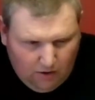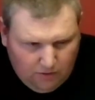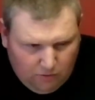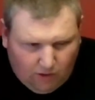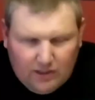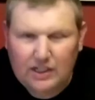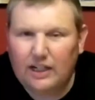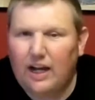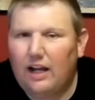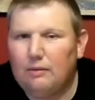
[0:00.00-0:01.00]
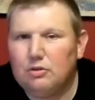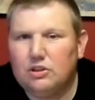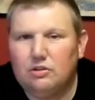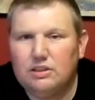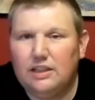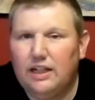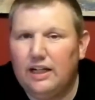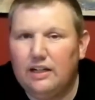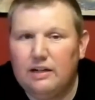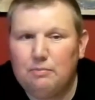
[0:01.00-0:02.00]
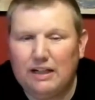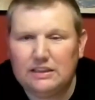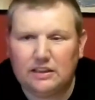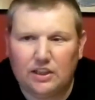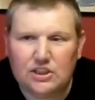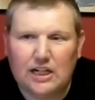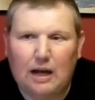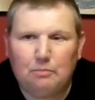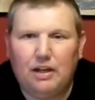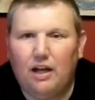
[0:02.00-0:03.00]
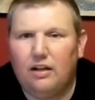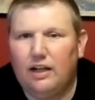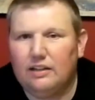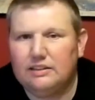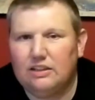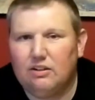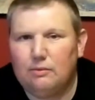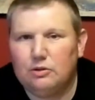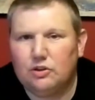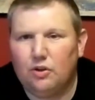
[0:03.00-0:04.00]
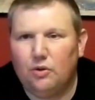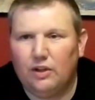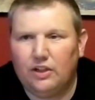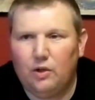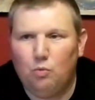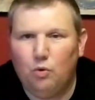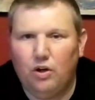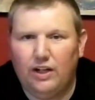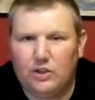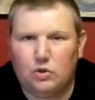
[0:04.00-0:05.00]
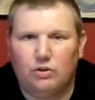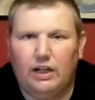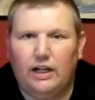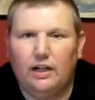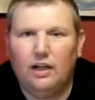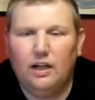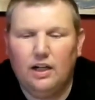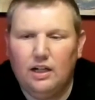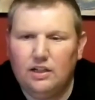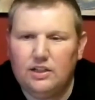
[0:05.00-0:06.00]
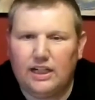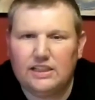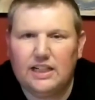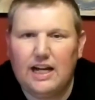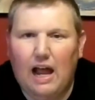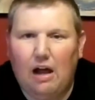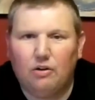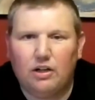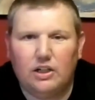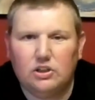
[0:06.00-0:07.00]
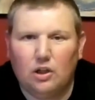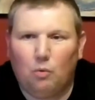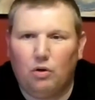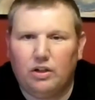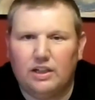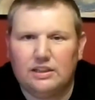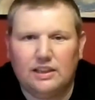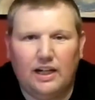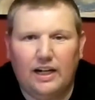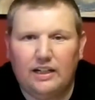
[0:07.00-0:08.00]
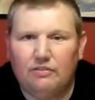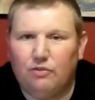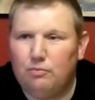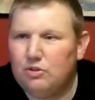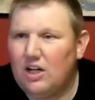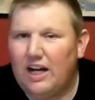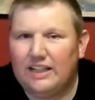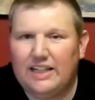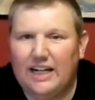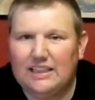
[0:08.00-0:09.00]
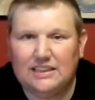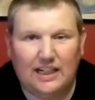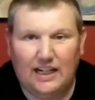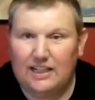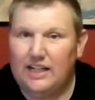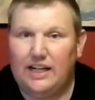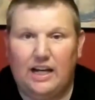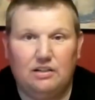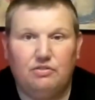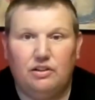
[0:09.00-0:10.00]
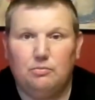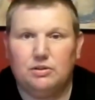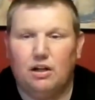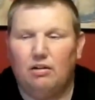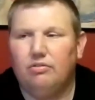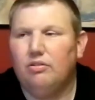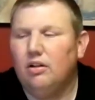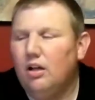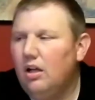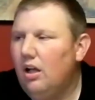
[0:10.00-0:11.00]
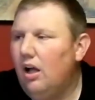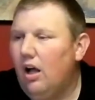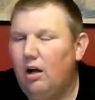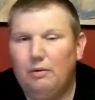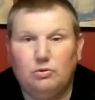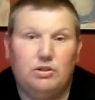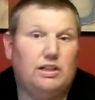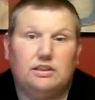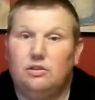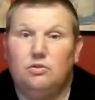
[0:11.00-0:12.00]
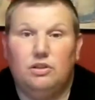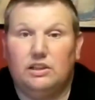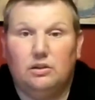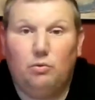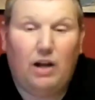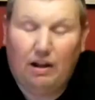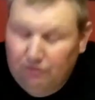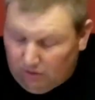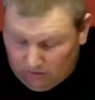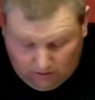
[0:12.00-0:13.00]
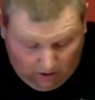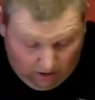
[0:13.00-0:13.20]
Trying to take out Hammerstone's knee. He basically chopped down Alexander Hammerstone like you would a tree. Take his knee out, you start working on his leg. If a giant can't stand, he can't defend himself. That's what Dickenson went after.